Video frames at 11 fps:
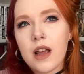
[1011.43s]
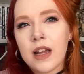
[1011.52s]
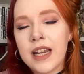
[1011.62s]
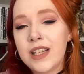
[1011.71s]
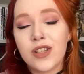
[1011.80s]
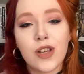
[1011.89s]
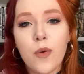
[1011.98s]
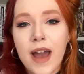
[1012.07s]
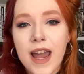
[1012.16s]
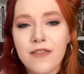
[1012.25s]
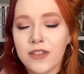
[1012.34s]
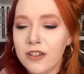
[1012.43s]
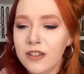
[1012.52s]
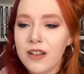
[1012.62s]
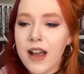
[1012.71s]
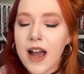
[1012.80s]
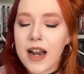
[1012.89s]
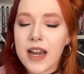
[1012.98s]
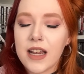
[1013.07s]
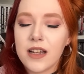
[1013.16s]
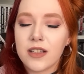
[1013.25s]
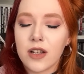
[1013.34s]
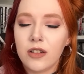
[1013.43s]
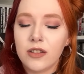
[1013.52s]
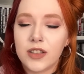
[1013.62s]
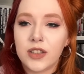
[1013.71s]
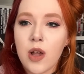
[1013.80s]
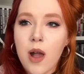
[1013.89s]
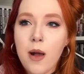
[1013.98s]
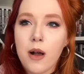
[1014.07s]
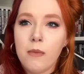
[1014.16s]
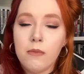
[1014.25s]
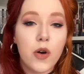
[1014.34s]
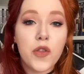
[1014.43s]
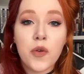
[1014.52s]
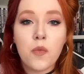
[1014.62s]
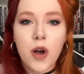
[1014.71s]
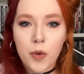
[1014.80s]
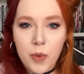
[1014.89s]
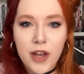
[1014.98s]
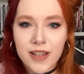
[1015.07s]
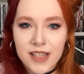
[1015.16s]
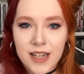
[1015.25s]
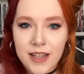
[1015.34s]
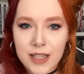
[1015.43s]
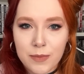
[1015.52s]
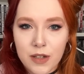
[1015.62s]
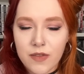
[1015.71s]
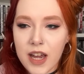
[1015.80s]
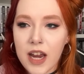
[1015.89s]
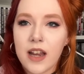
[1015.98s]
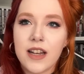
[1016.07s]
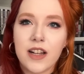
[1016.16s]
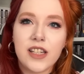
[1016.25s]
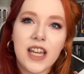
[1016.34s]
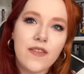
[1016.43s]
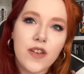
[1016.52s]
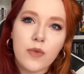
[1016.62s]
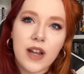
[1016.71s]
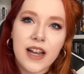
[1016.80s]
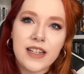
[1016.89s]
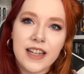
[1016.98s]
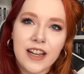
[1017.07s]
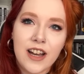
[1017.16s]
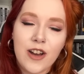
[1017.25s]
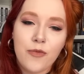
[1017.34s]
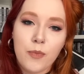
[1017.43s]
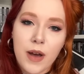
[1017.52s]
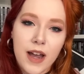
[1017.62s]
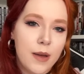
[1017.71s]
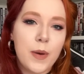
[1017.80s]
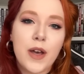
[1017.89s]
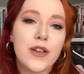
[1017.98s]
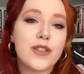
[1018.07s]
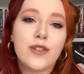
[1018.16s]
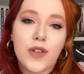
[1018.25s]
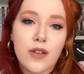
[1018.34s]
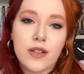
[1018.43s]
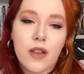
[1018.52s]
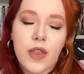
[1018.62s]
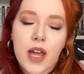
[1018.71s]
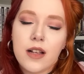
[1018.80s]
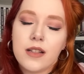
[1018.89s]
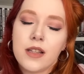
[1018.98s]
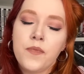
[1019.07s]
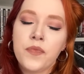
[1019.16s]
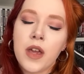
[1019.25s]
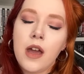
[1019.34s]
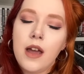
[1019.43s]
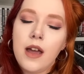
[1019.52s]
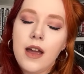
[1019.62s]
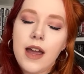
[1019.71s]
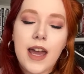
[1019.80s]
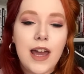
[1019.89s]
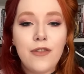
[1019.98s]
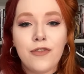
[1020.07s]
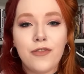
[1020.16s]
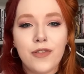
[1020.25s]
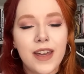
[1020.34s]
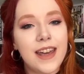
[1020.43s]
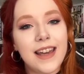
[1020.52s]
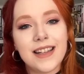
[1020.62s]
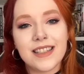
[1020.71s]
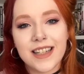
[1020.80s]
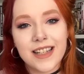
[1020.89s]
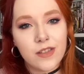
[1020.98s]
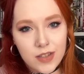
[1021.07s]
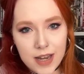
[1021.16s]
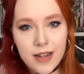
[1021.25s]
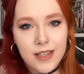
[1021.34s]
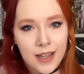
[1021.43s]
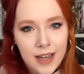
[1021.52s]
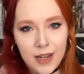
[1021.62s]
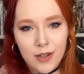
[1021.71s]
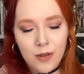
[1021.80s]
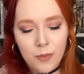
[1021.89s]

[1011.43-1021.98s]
he's so hateful, and he assaults more than one person in this movie. Now, to give you an idea of my personal views on things, if it is consenting